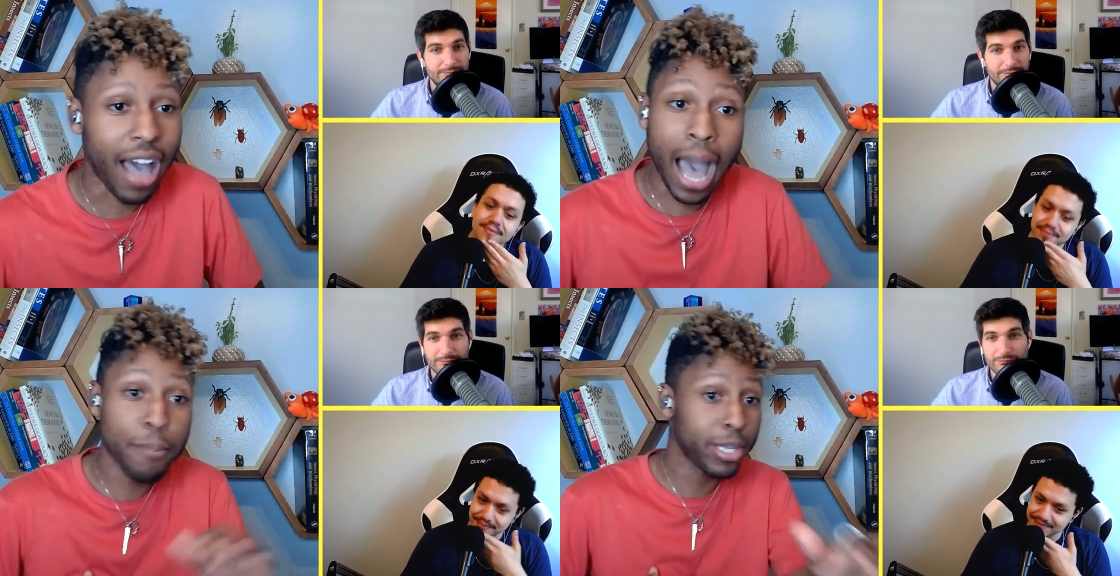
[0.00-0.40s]

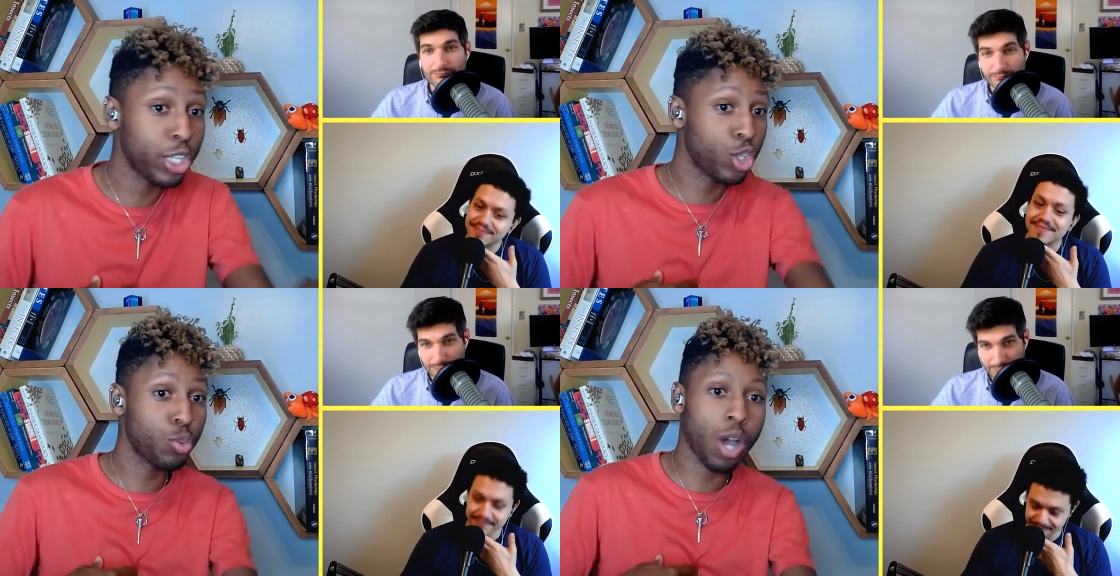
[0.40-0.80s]
Speaker 1: I mean
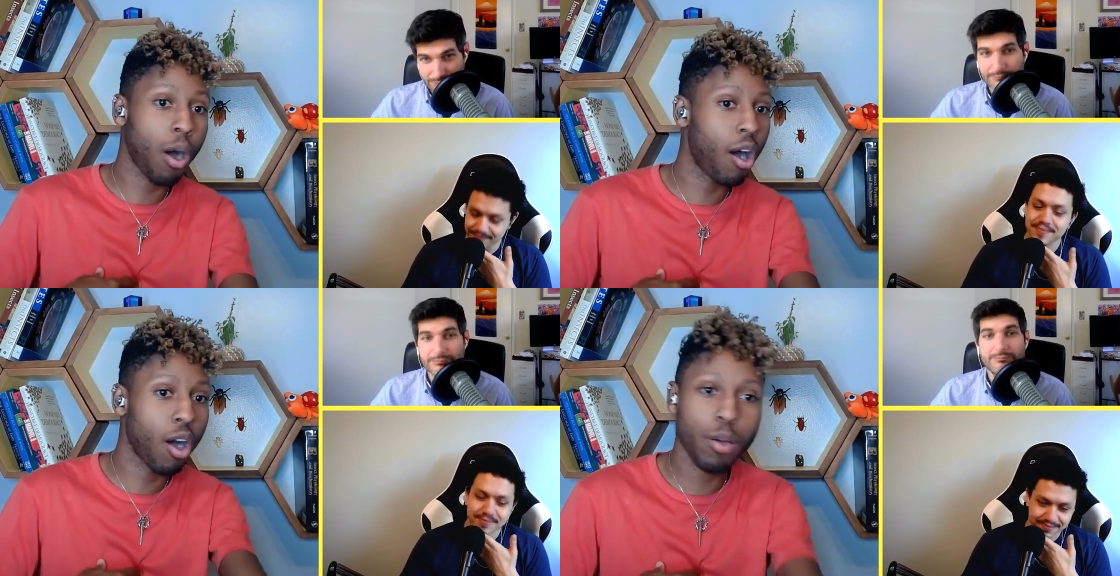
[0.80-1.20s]
you no
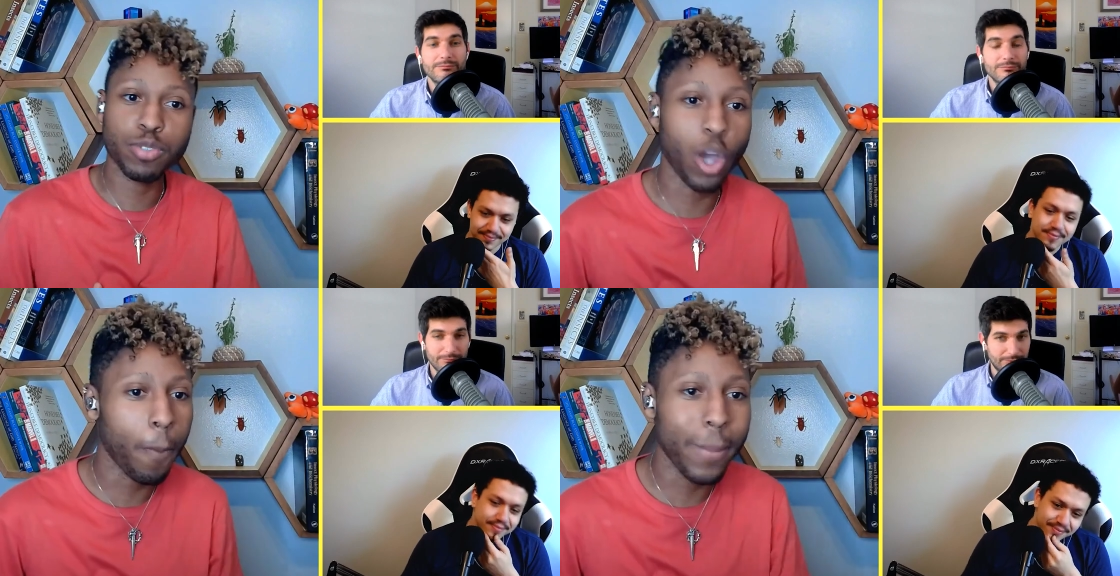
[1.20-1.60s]
harm.
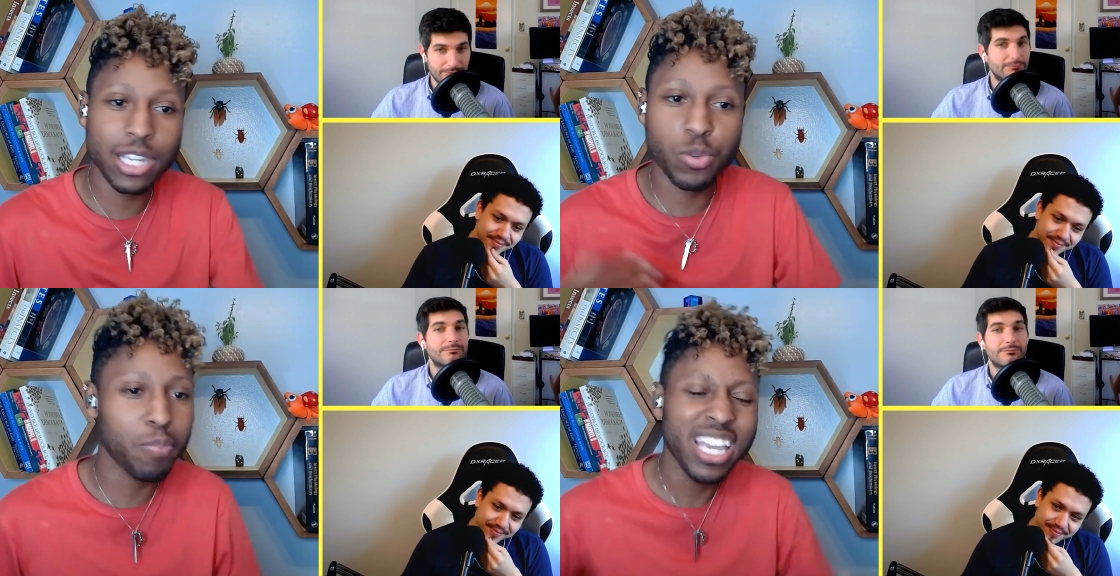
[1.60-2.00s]
Don't mess
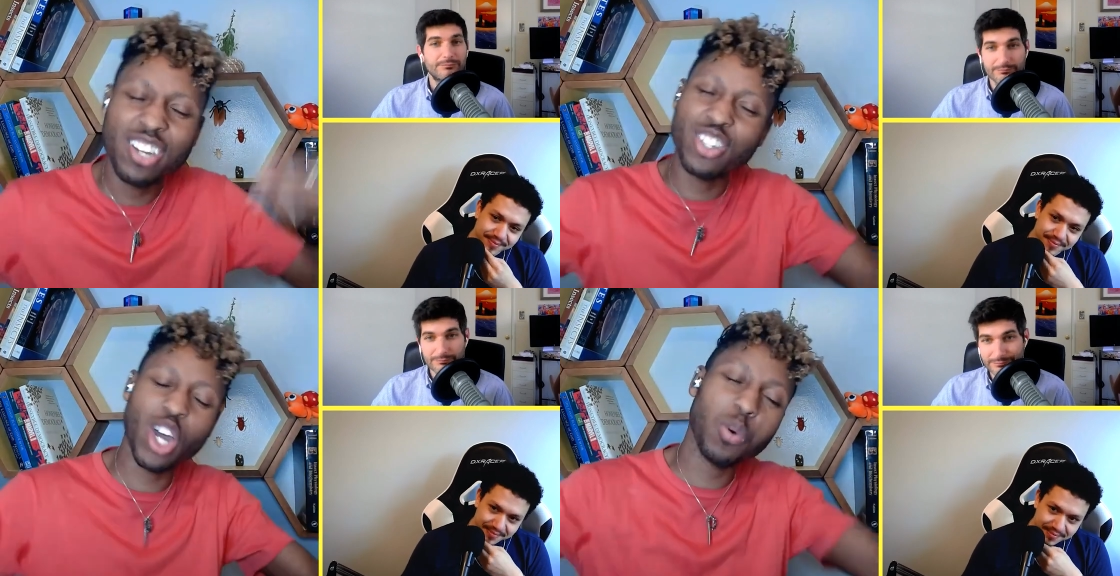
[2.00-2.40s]
with me.
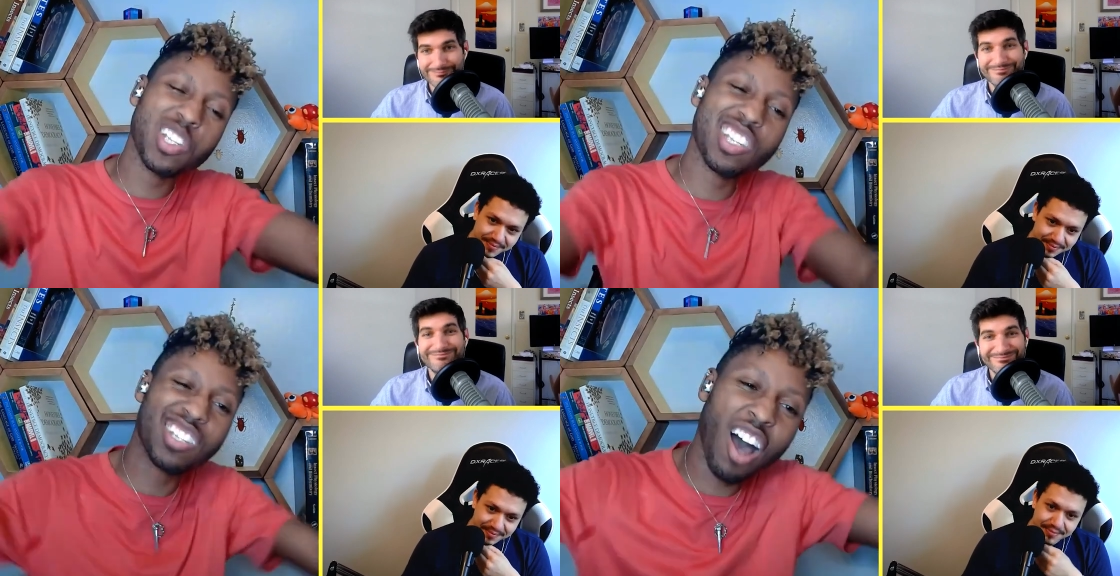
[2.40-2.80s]
Don't
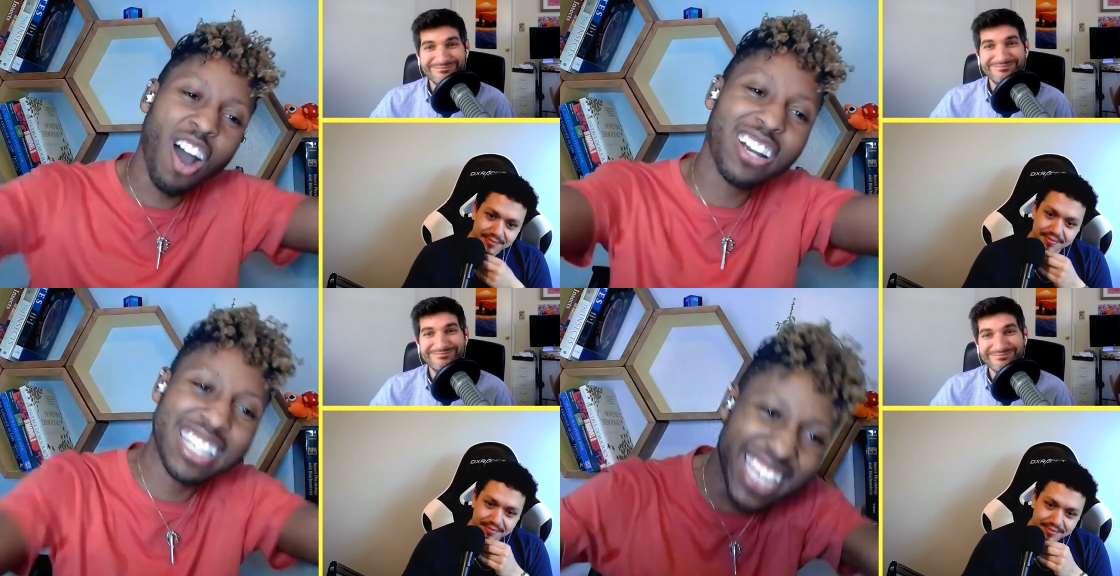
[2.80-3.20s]

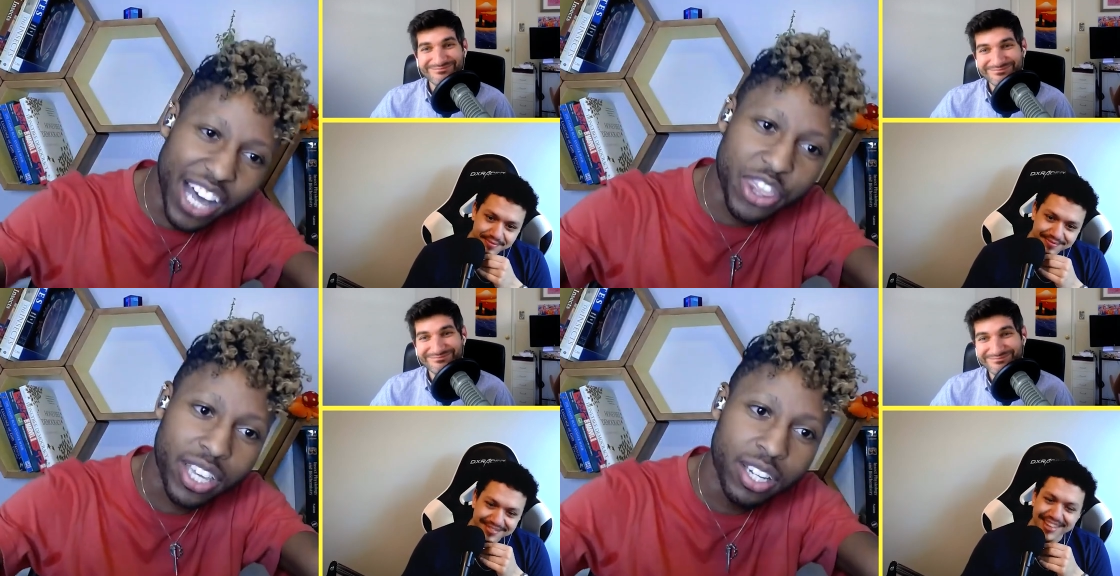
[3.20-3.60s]
start
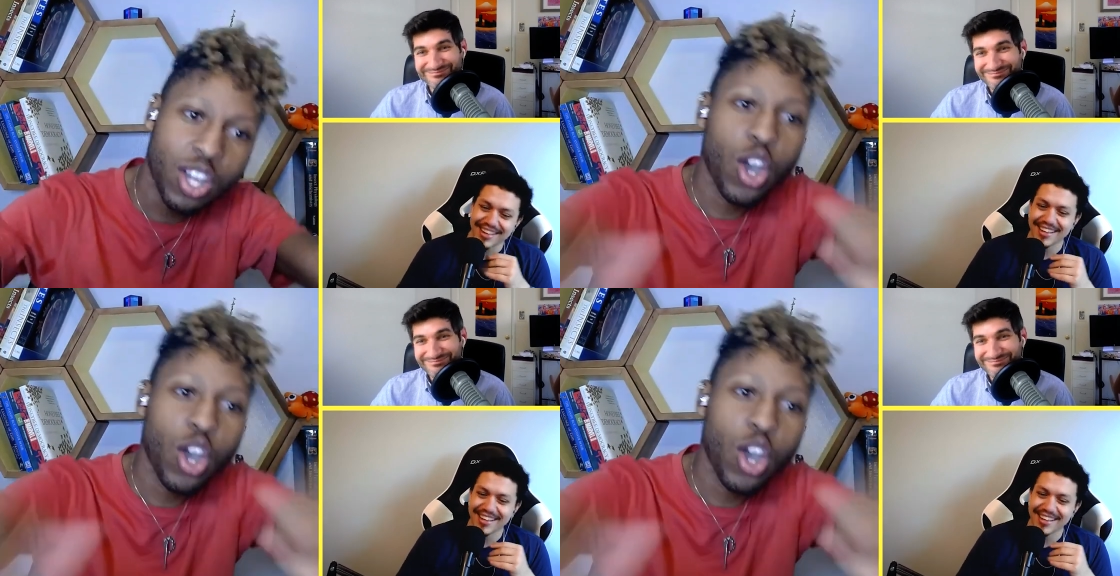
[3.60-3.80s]
nothing.